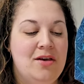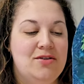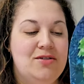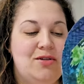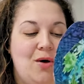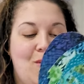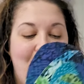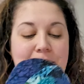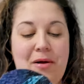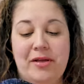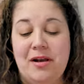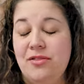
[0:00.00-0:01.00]
So I'm
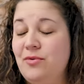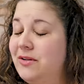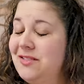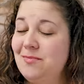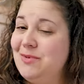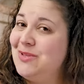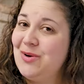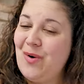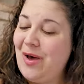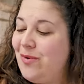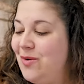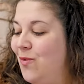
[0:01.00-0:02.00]
probably going to throw on some music
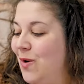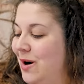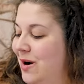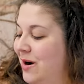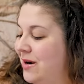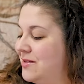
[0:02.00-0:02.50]
while we work.